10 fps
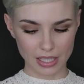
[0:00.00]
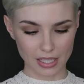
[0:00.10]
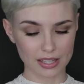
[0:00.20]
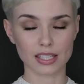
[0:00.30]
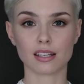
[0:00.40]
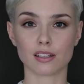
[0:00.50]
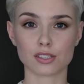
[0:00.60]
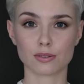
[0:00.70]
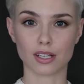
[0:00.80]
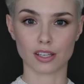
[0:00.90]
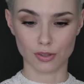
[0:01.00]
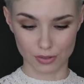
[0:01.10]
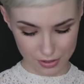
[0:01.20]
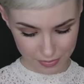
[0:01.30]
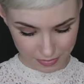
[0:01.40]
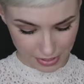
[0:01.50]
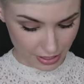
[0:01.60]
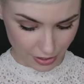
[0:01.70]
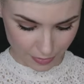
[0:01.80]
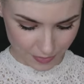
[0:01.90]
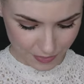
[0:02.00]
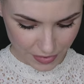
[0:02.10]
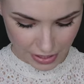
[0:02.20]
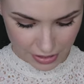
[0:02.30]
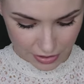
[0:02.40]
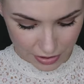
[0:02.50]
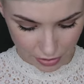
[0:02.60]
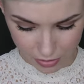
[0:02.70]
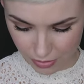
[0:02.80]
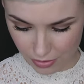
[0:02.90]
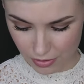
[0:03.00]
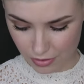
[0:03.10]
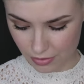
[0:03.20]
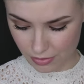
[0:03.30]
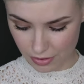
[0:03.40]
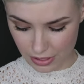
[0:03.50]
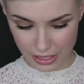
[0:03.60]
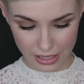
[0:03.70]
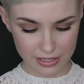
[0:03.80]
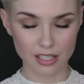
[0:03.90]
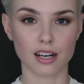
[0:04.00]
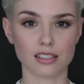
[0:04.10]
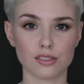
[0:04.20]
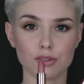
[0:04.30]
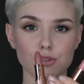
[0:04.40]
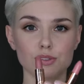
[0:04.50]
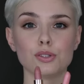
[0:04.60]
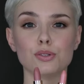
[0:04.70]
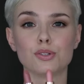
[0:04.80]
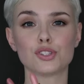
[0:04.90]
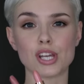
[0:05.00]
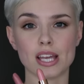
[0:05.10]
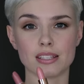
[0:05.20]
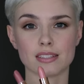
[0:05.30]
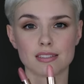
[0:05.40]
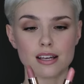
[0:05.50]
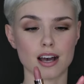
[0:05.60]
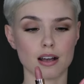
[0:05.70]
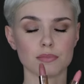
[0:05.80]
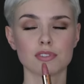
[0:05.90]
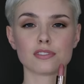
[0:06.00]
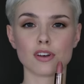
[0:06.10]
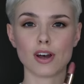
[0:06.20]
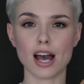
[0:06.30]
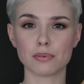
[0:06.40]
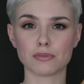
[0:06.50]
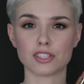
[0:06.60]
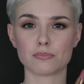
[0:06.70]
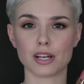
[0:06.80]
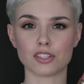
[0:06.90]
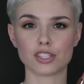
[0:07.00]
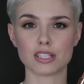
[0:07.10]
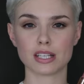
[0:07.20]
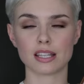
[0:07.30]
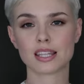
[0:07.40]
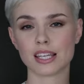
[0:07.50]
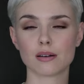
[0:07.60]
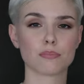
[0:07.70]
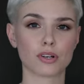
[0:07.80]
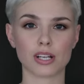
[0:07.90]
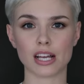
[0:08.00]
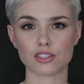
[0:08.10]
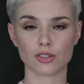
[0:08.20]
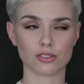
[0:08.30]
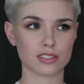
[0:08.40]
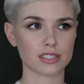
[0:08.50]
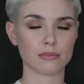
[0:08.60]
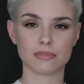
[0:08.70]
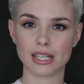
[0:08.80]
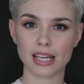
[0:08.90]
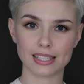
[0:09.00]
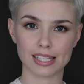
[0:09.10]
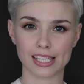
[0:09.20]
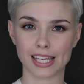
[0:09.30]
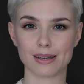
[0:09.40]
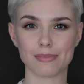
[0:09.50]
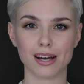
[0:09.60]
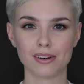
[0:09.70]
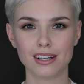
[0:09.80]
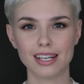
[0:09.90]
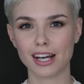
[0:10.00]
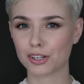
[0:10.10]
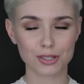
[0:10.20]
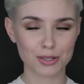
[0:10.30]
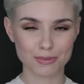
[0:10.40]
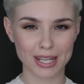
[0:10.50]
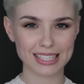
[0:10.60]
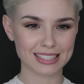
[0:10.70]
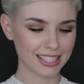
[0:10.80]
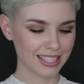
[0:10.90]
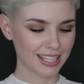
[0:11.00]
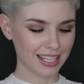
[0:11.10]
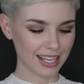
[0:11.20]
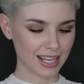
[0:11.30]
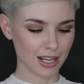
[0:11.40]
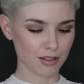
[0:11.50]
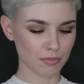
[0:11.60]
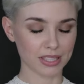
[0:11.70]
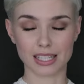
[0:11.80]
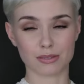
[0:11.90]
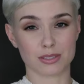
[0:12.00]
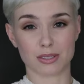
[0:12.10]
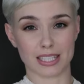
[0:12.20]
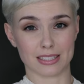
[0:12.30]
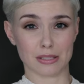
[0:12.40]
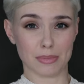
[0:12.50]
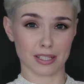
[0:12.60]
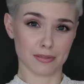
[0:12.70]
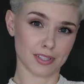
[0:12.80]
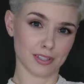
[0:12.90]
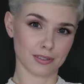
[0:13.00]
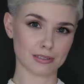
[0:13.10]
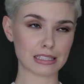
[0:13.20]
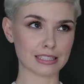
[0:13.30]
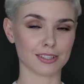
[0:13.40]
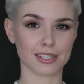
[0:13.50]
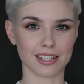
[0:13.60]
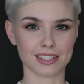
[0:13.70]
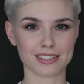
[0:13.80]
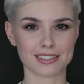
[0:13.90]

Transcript: I think it looks quite cute. I don't know. So these are the two shades. I am so happy with this purchase. I think I bought it actually on the same day that it came out. I couldn't wait. But then I was too lazy to make a video. Sorry guys.